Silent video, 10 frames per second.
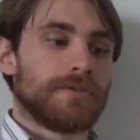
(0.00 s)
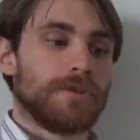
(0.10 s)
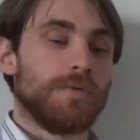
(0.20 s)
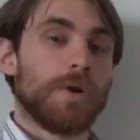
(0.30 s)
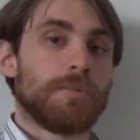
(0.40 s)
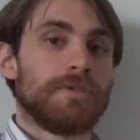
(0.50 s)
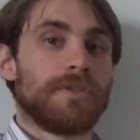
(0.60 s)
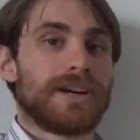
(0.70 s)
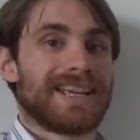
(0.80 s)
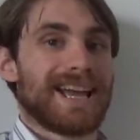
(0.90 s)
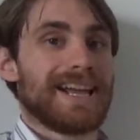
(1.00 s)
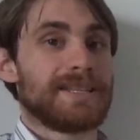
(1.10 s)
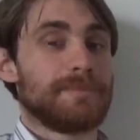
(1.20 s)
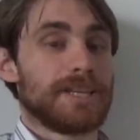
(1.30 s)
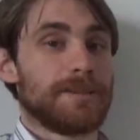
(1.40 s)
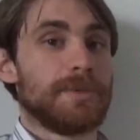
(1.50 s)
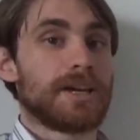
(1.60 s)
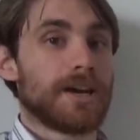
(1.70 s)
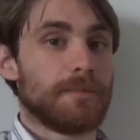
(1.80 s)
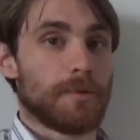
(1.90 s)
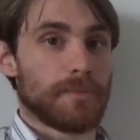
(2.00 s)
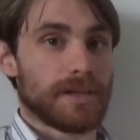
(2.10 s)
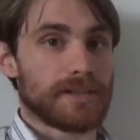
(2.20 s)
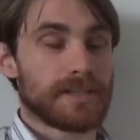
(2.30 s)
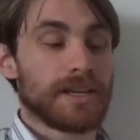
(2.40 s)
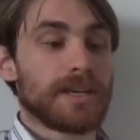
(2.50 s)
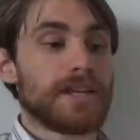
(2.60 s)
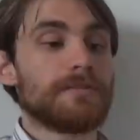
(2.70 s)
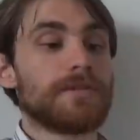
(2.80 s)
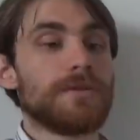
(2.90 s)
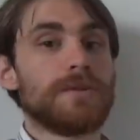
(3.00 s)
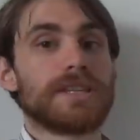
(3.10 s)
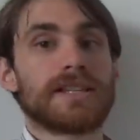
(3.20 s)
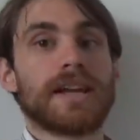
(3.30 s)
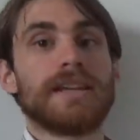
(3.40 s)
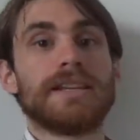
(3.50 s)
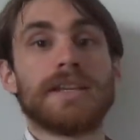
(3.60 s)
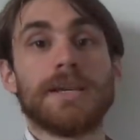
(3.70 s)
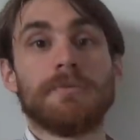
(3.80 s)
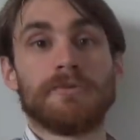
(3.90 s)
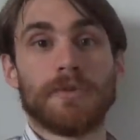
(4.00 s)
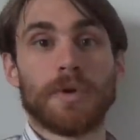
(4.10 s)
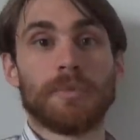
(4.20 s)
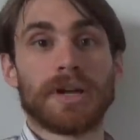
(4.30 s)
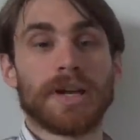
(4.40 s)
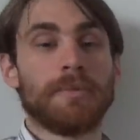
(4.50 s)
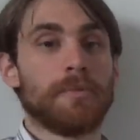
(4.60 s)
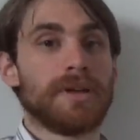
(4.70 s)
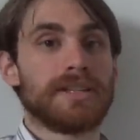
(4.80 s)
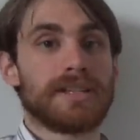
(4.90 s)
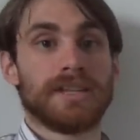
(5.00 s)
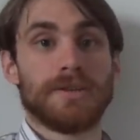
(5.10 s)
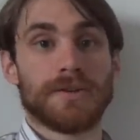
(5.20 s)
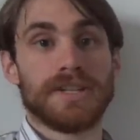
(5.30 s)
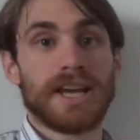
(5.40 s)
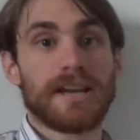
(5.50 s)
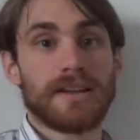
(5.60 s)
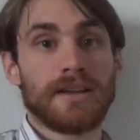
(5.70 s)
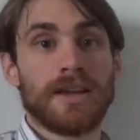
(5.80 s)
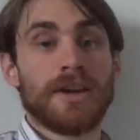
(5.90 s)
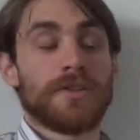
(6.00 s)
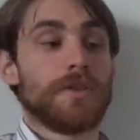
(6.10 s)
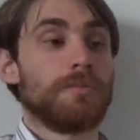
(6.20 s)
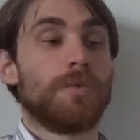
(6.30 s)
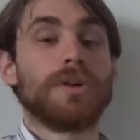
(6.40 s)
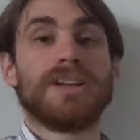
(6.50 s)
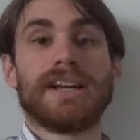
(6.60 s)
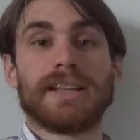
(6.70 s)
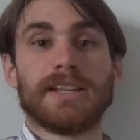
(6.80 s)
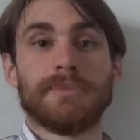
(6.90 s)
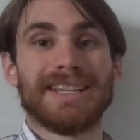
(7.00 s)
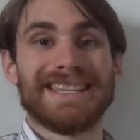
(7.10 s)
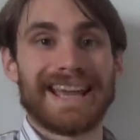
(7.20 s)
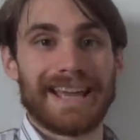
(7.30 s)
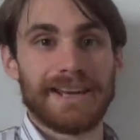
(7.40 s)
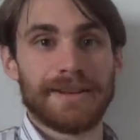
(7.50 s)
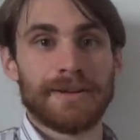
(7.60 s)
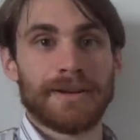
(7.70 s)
you won't be running as many Become Immense. If you decide to keep four Become Immense in your deck, they're more likely to be dead.